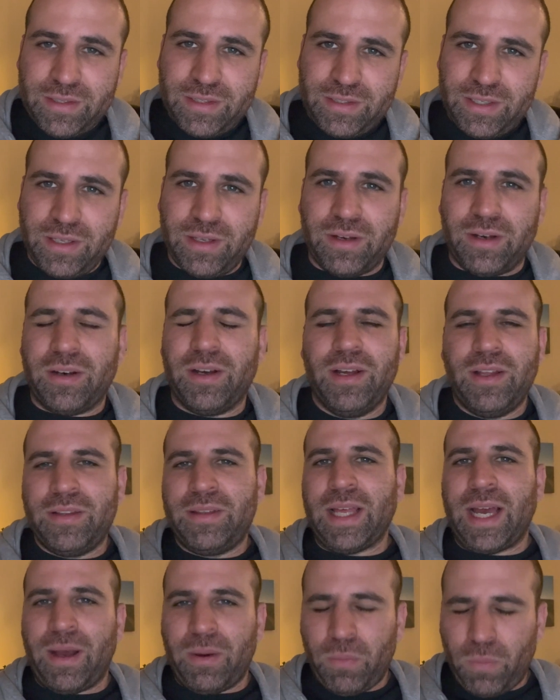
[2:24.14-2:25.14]
deal.
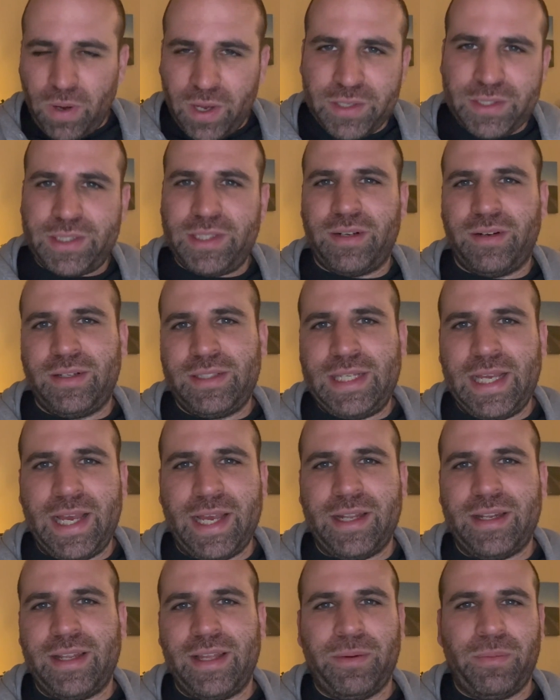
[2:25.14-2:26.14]
That was their
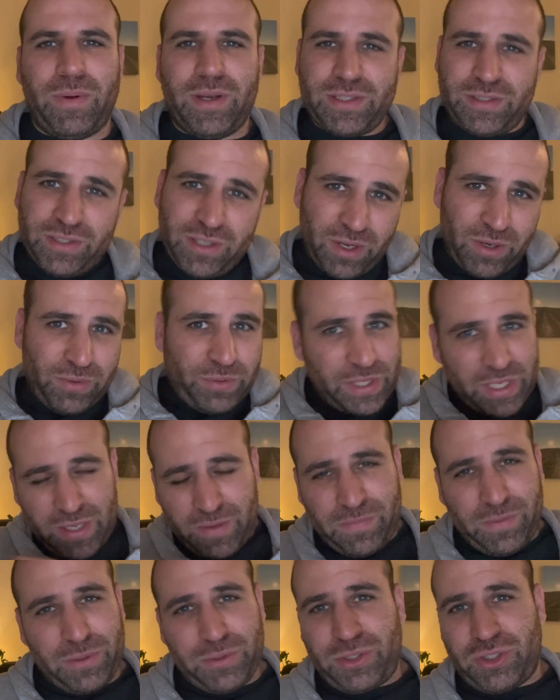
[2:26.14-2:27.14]
intent. It was no
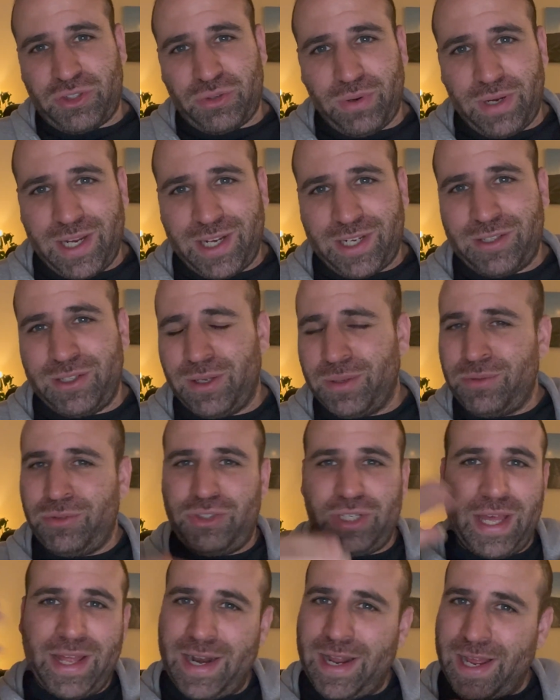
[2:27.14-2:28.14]
evil trick, no
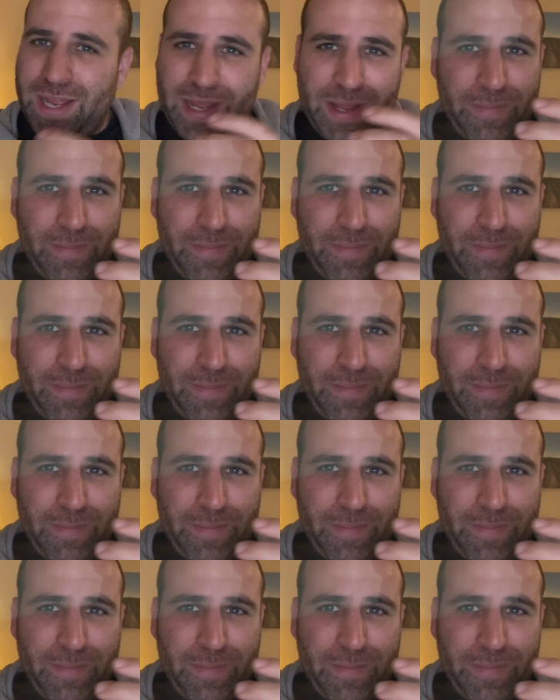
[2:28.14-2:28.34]
Jedi